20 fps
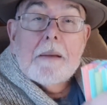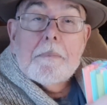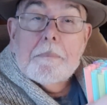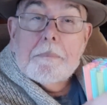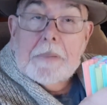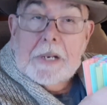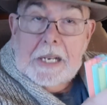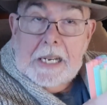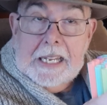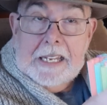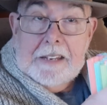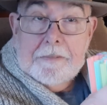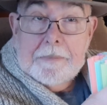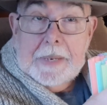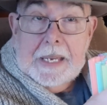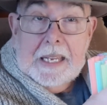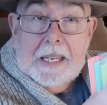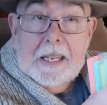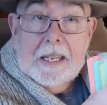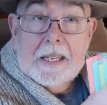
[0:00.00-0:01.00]
Believe
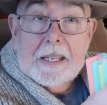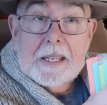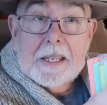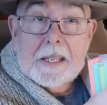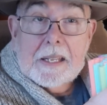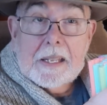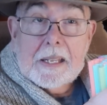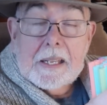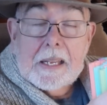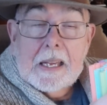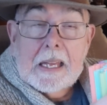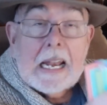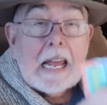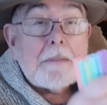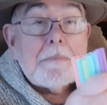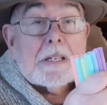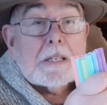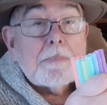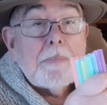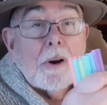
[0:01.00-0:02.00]
me, and I've
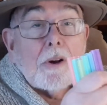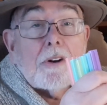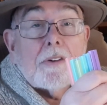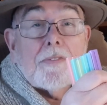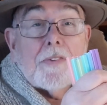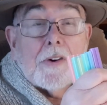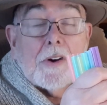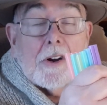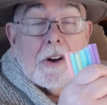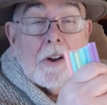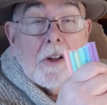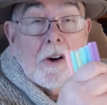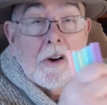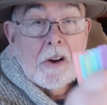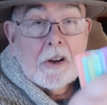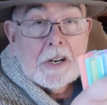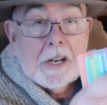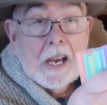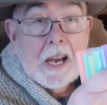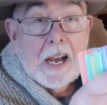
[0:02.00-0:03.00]
been smoking for a
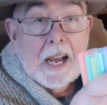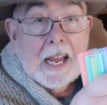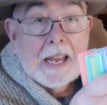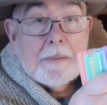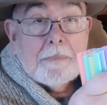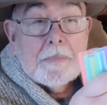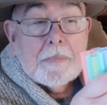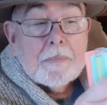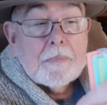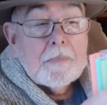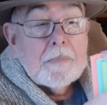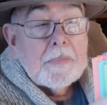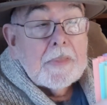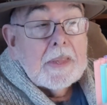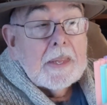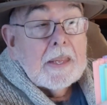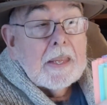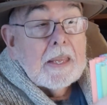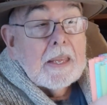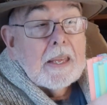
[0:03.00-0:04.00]
long time,
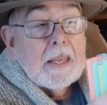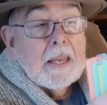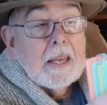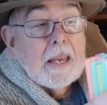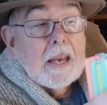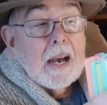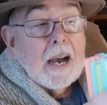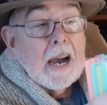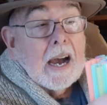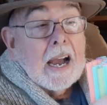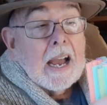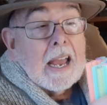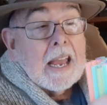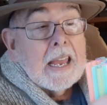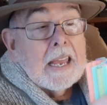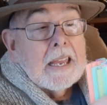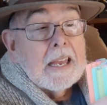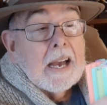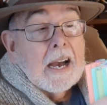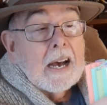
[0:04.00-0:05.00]

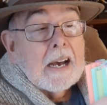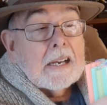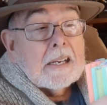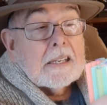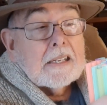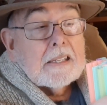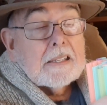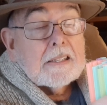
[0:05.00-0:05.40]
I